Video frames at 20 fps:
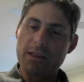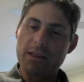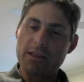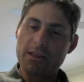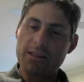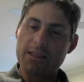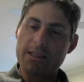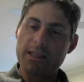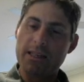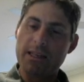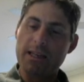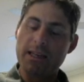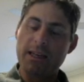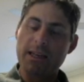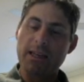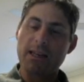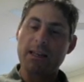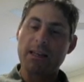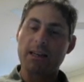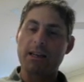sitting
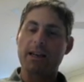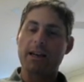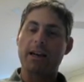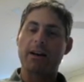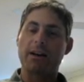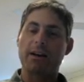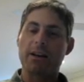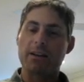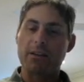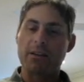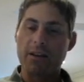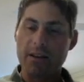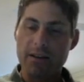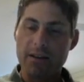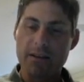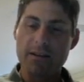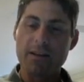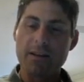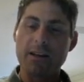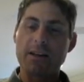in an area that
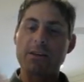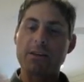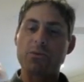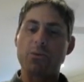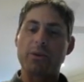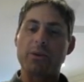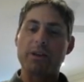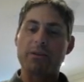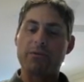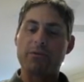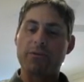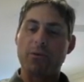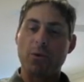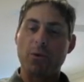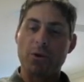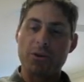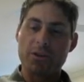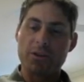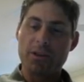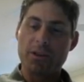is
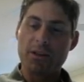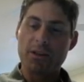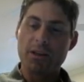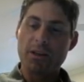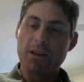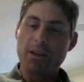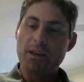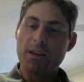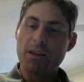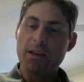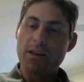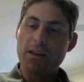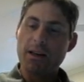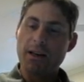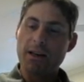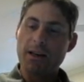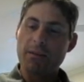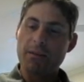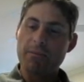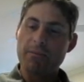reinforced.
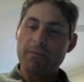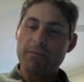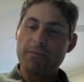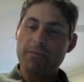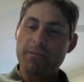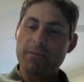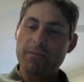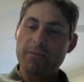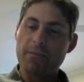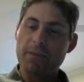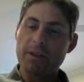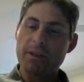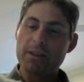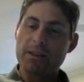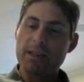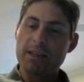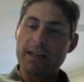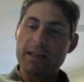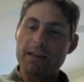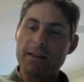
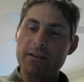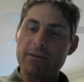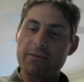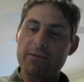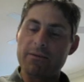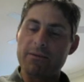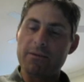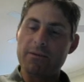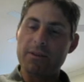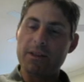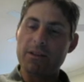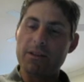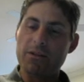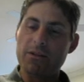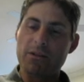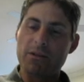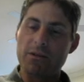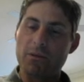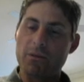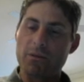It's kind of
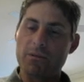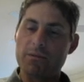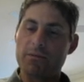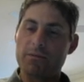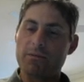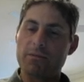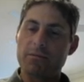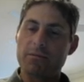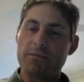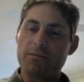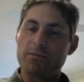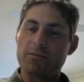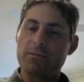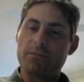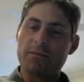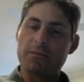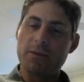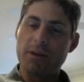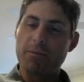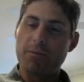neither
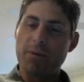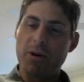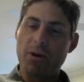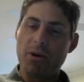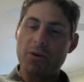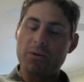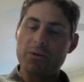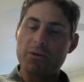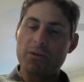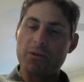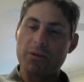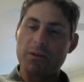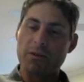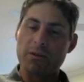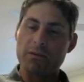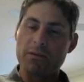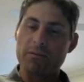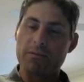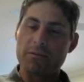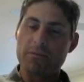opposed
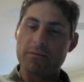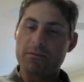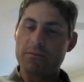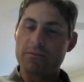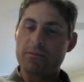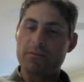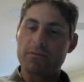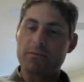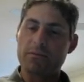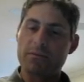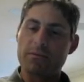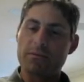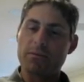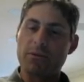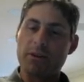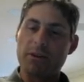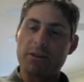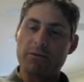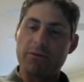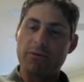or
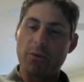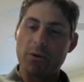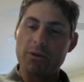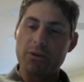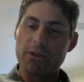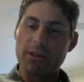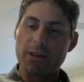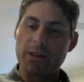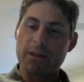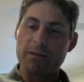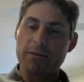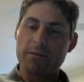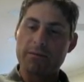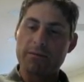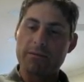reinforcing.